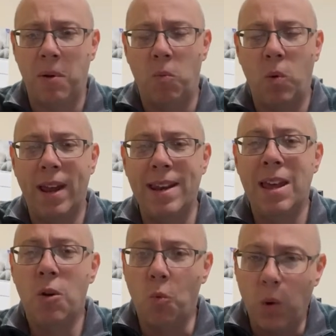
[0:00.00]
But when
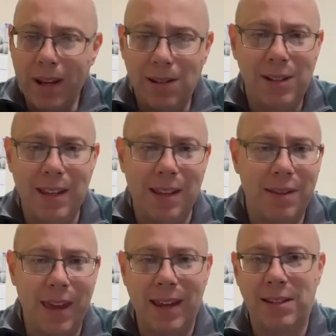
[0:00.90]
we see the
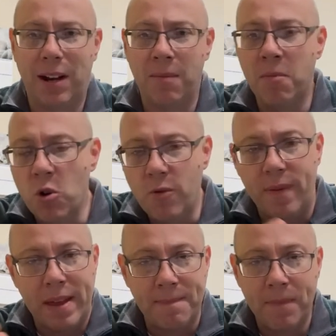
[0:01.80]
things that are
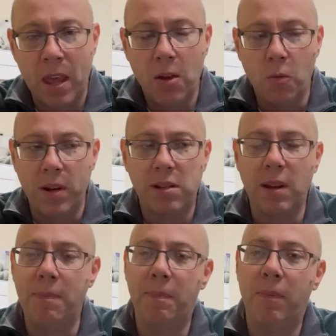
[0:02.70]
moving, we
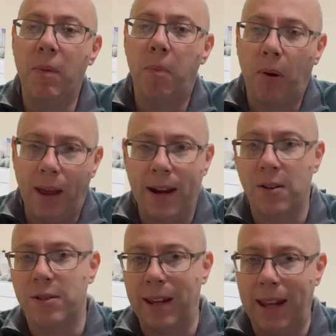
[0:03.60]
see
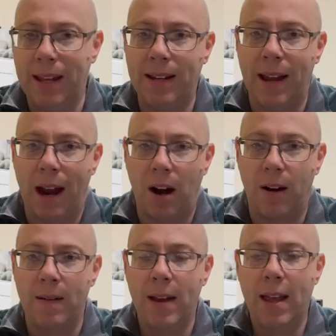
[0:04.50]
players in
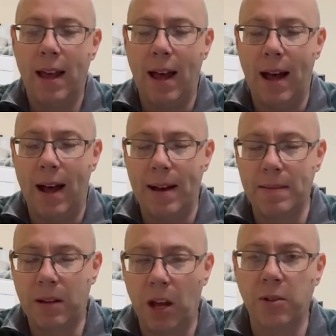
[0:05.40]
our
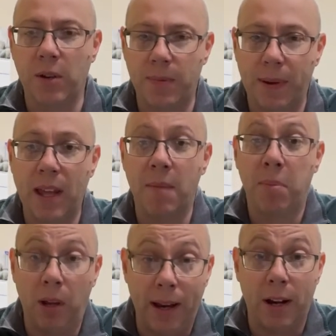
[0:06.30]
countries become
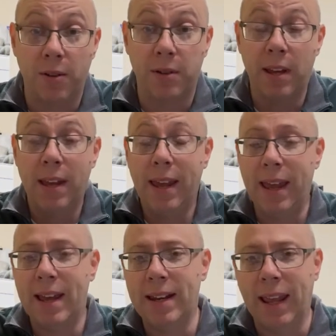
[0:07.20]
players
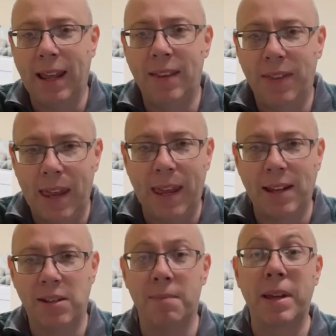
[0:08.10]
in
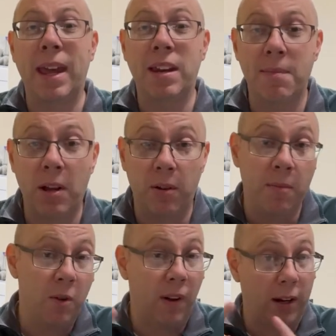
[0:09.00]
things and begin to be on the
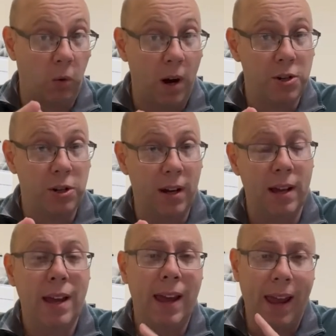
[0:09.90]
move, like
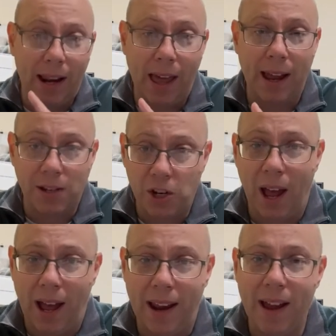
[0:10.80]
Russia and like
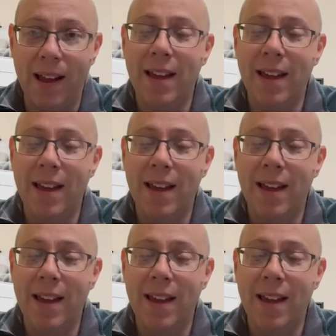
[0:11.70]
China.